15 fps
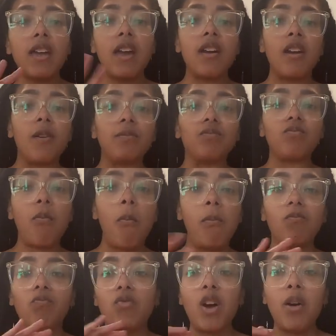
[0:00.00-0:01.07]
But yeah, no,
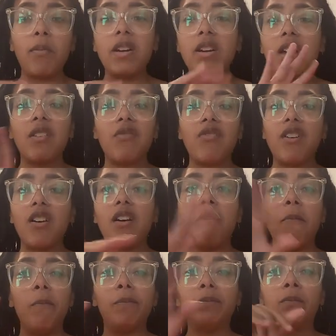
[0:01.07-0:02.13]
hmm, there'll be none of
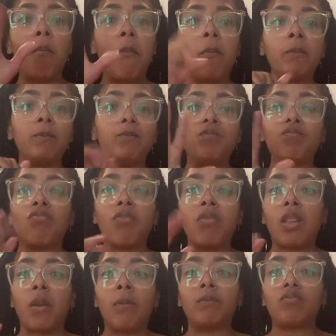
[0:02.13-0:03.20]
the. We're trying to eat.
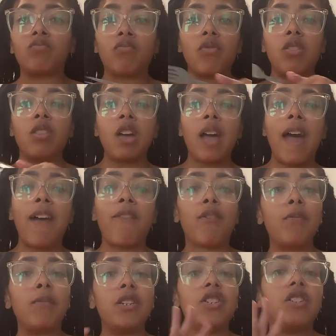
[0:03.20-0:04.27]
The
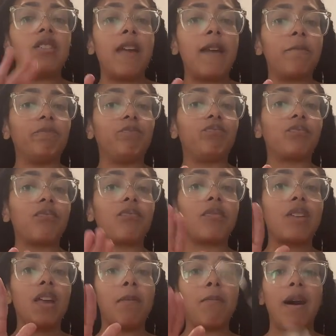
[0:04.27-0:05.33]
aforementioned name
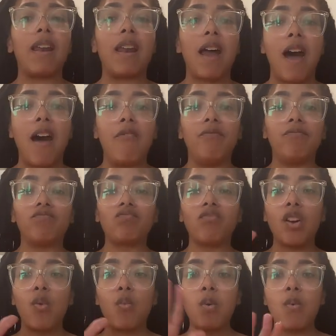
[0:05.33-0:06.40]
in my life,
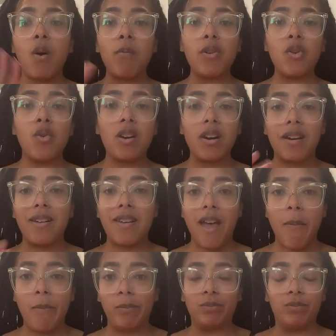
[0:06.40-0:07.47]
we won't be doing none of
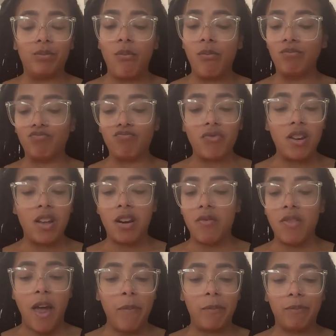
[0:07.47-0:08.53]
that. Mm, none
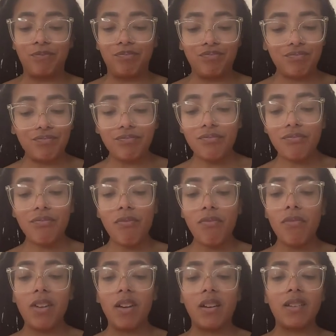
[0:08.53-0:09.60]
of that,
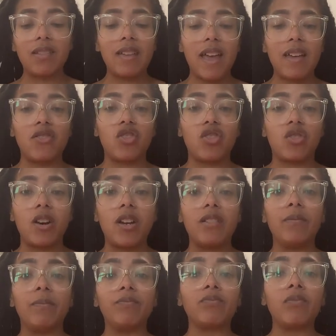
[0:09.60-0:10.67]
because that's just
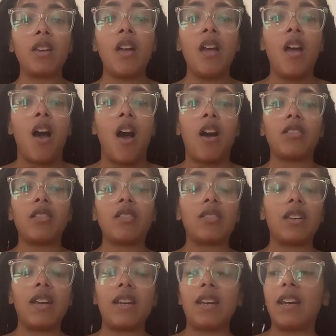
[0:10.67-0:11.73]
crazy.
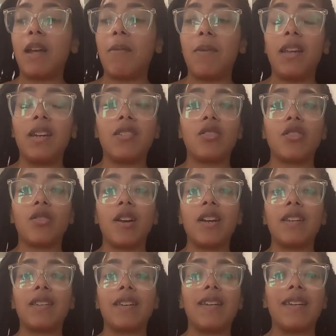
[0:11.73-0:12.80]
Also, saying that that man is the
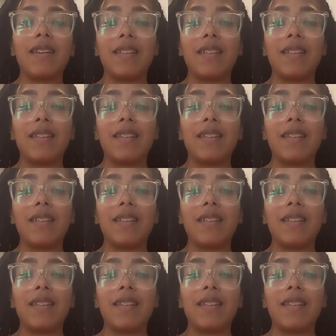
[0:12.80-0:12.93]
greatest